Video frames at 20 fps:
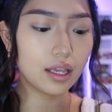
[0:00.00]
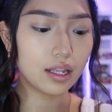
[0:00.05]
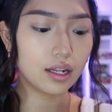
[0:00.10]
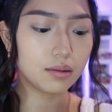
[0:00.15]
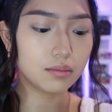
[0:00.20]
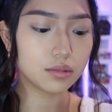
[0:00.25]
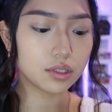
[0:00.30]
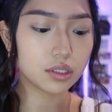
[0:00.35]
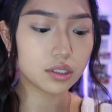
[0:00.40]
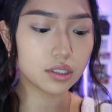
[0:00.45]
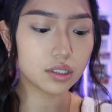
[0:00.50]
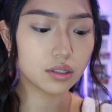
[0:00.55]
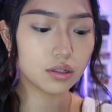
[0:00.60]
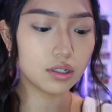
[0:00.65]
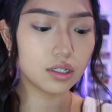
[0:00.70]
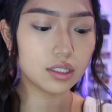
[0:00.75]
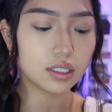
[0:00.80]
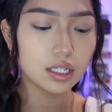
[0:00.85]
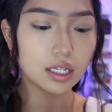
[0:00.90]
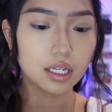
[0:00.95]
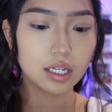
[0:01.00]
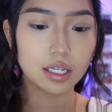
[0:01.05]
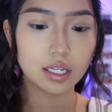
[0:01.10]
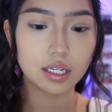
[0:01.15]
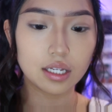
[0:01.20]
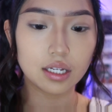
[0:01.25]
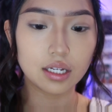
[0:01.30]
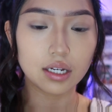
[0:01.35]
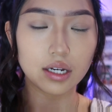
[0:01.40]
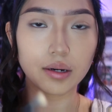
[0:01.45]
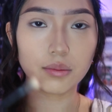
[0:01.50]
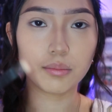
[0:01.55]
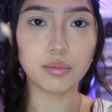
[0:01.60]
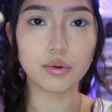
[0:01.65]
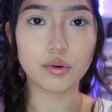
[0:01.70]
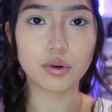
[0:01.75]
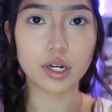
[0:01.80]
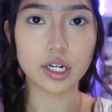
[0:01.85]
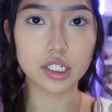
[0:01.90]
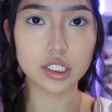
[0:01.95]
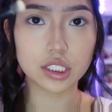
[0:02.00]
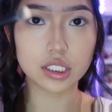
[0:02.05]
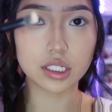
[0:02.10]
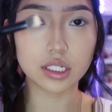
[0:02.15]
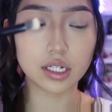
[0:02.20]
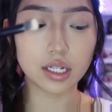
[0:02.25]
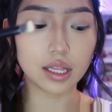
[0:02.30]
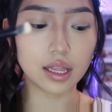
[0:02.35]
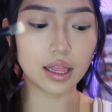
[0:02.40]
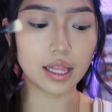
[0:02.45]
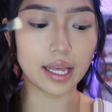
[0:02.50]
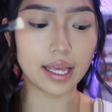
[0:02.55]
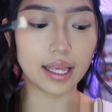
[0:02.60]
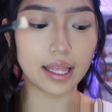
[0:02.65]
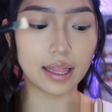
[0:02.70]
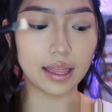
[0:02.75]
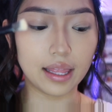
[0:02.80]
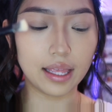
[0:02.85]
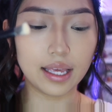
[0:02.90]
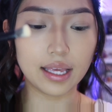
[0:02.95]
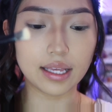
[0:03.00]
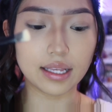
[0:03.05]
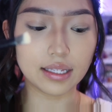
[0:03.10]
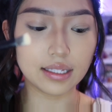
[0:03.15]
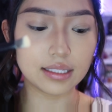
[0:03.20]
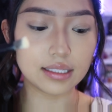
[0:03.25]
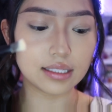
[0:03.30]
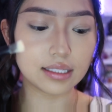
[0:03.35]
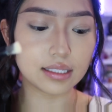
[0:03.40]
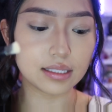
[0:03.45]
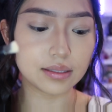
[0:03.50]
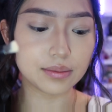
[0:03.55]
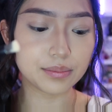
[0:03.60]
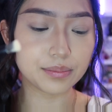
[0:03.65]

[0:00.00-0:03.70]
and I'm just gonna take a brush like this,